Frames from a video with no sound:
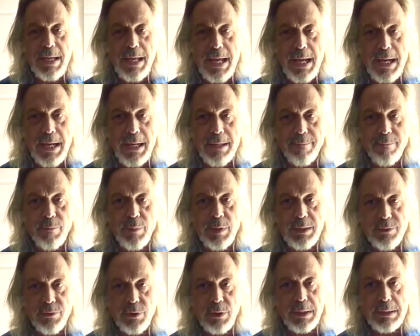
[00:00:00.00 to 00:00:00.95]
But it's a
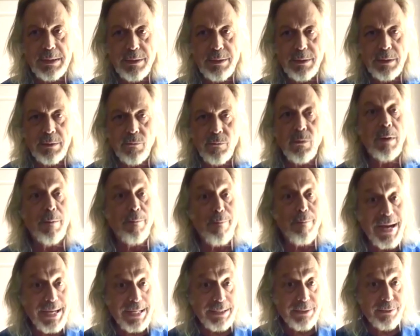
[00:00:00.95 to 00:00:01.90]
good
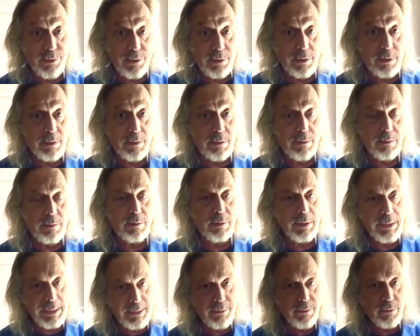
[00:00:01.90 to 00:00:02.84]
reminder
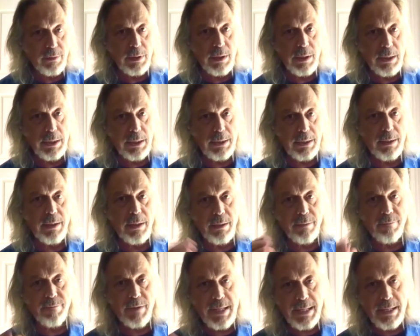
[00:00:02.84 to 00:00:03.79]
later on of
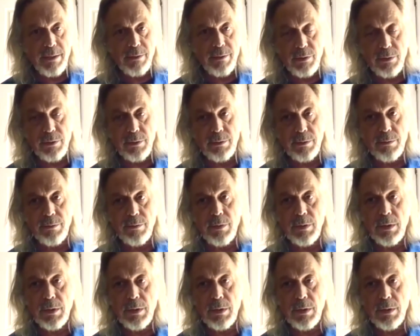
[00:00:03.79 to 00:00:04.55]
how to